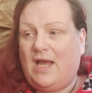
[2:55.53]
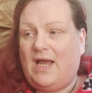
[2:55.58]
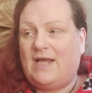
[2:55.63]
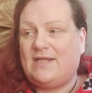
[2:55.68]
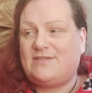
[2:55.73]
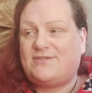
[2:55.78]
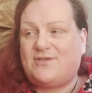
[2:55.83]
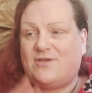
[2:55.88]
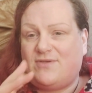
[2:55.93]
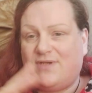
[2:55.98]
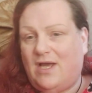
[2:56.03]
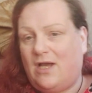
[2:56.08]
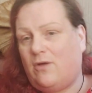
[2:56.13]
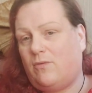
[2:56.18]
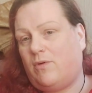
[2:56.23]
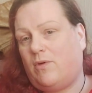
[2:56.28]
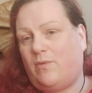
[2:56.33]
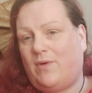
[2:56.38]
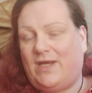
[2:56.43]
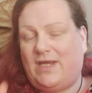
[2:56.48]
And so now
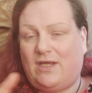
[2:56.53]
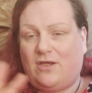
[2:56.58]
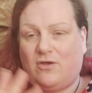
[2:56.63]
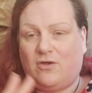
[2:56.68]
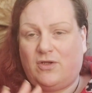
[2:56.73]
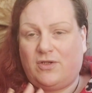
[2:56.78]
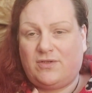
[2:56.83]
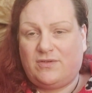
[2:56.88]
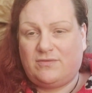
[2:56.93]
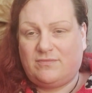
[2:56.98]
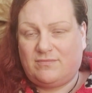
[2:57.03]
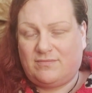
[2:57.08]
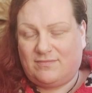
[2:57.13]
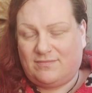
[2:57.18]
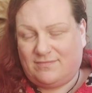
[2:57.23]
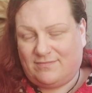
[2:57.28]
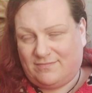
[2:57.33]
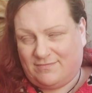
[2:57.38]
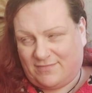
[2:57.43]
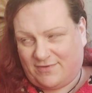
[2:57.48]
we're waiting on
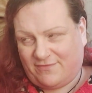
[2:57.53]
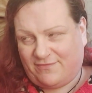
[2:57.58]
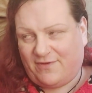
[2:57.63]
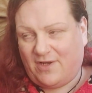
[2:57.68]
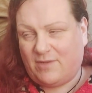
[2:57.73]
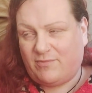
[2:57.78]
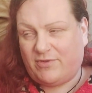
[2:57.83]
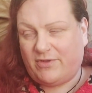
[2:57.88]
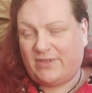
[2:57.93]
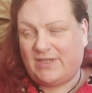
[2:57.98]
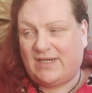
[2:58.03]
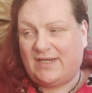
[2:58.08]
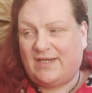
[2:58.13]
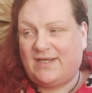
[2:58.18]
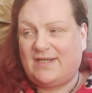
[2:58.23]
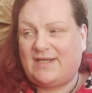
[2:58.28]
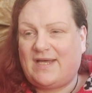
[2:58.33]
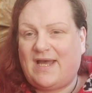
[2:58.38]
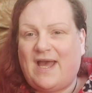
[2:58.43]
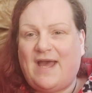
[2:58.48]
the fibro
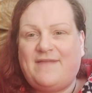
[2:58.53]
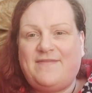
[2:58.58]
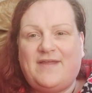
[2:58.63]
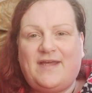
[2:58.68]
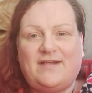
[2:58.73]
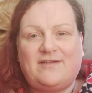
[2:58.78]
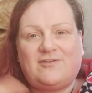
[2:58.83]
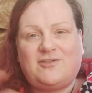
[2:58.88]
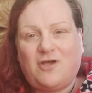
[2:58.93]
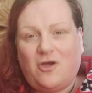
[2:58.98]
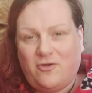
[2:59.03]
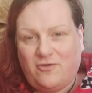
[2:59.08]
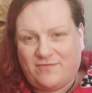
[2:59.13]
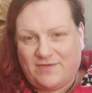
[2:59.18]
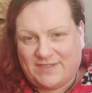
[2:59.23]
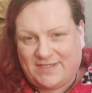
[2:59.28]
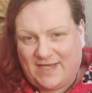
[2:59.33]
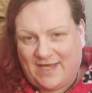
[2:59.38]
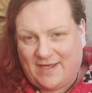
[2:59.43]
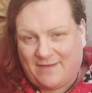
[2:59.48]
clinic, and then
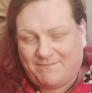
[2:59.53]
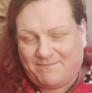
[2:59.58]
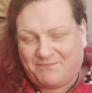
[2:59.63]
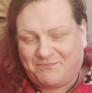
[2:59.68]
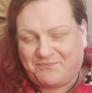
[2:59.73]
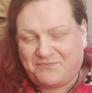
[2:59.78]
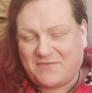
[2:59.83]
COVID hit.